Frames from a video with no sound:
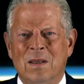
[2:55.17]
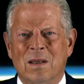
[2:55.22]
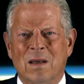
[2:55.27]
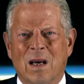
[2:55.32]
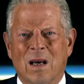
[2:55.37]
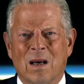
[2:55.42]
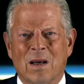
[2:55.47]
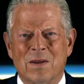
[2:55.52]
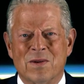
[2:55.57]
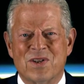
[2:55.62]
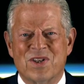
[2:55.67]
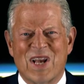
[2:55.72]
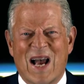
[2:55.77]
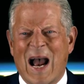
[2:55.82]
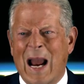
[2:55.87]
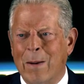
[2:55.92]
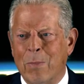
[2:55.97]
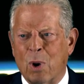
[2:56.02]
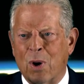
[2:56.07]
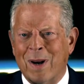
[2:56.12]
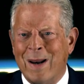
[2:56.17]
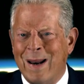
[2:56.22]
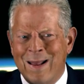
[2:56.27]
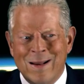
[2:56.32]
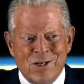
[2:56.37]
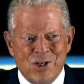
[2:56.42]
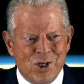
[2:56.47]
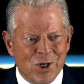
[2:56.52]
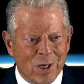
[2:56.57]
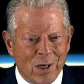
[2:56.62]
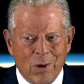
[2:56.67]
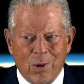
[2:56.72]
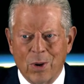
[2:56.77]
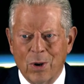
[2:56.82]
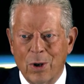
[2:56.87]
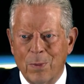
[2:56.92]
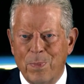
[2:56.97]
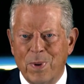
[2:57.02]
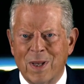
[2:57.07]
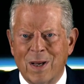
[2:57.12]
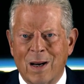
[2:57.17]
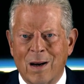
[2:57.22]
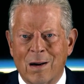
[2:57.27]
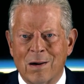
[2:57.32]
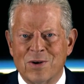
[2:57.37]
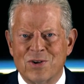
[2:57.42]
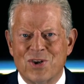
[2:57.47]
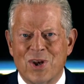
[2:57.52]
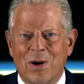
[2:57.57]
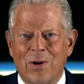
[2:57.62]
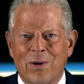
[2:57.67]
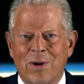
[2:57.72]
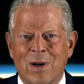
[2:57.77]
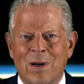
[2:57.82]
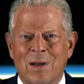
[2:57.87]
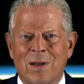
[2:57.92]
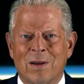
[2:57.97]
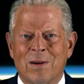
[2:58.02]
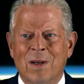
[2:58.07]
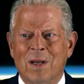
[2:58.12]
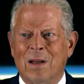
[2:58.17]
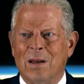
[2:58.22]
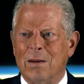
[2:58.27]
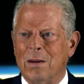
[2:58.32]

cyber ninja group in Arizona to